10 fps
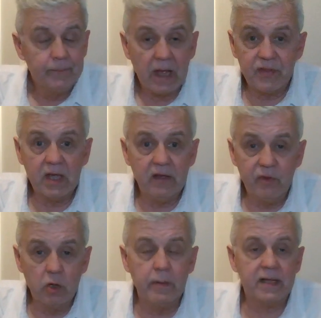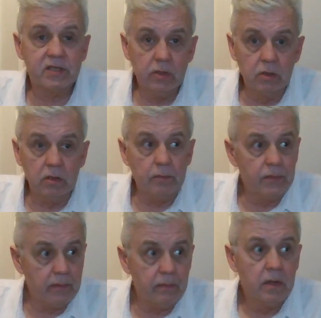I think if they go back to Europe,
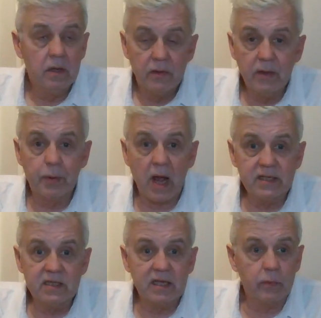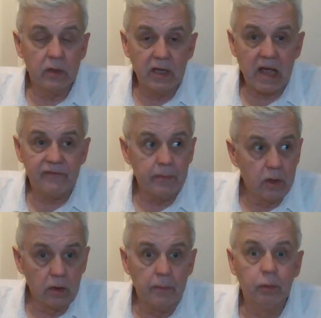the prices that we're going to get from them
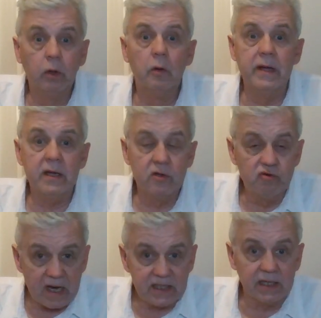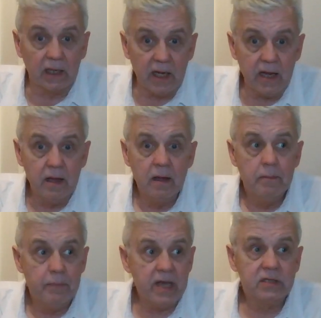are going to plummet drastically
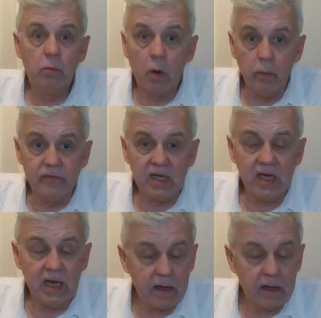based on what we've seen here.